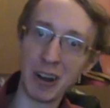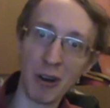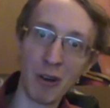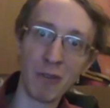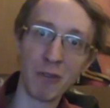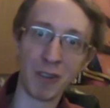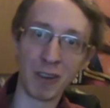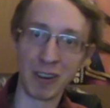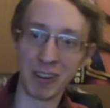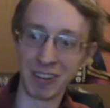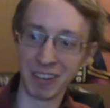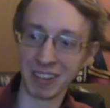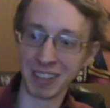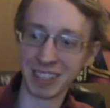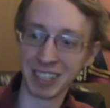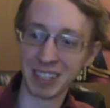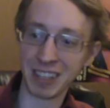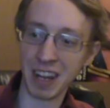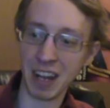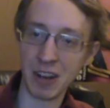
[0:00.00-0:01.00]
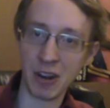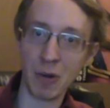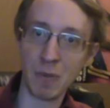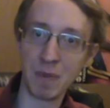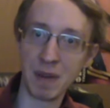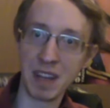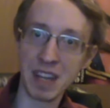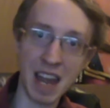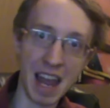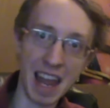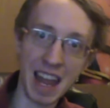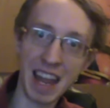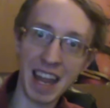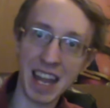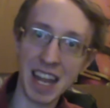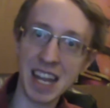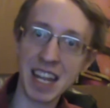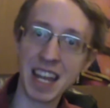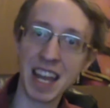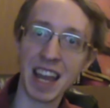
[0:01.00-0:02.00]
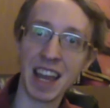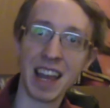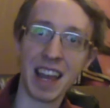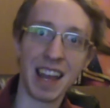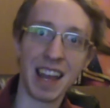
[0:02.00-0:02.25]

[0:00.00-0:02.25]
over an open egg